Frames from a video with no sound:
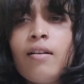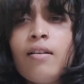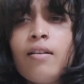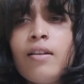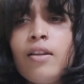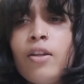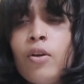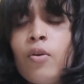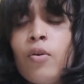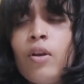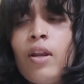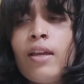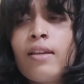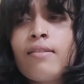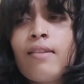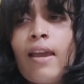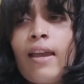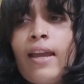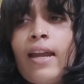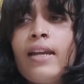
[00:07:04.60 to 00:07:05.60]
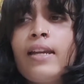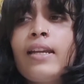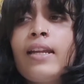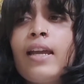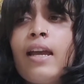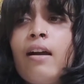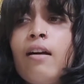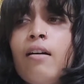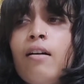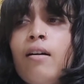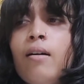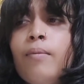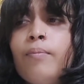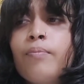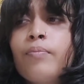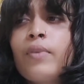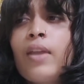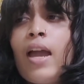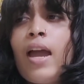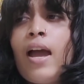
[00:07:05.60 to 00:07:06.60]
you know, like, second
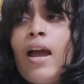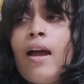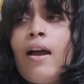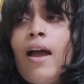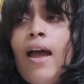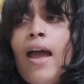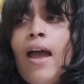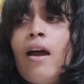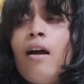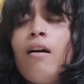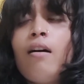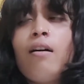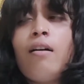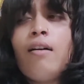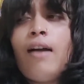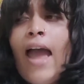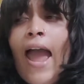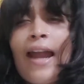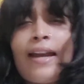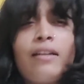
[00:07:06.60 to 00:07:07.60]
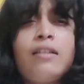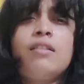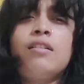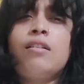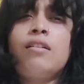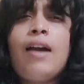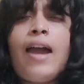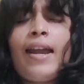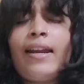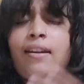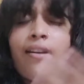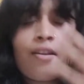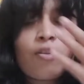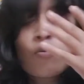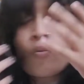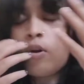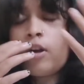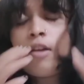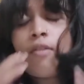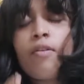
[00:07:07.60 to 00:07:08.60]
actor,
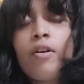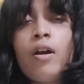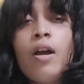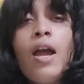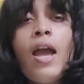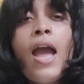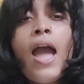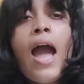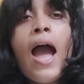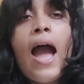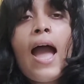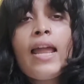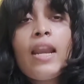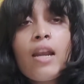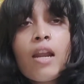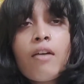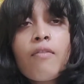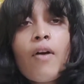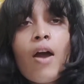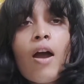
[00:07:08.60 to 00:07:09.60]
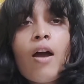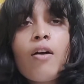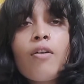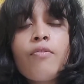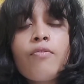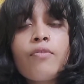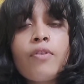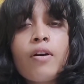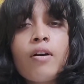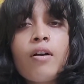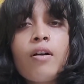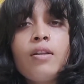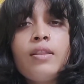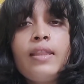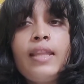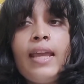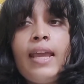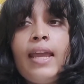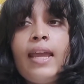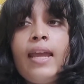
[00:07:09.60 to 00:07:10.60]
actress, whatever. I love how
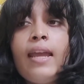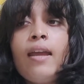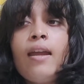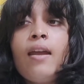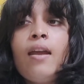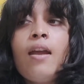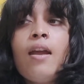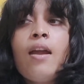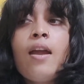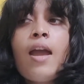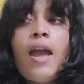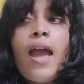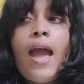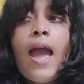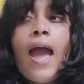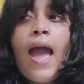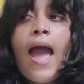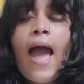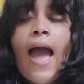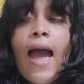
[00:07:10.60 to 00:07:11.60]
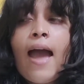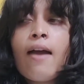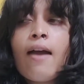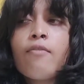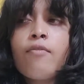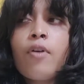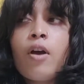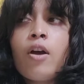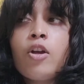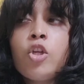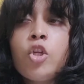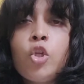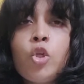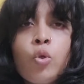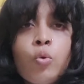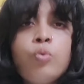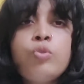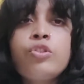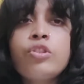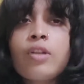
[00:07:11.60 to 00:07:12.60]
they have a
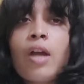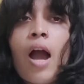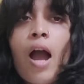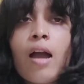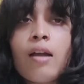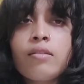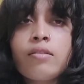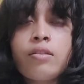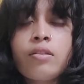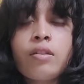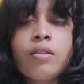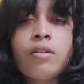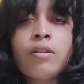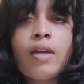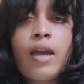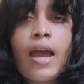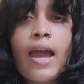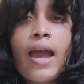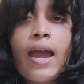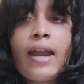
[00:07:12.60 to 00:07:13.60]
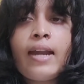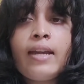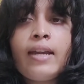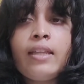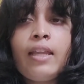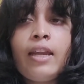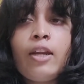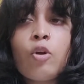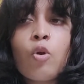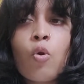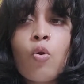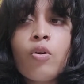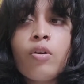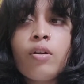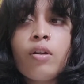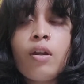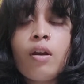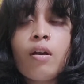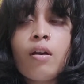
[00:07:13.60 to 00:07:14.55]
huge cast, and they don't,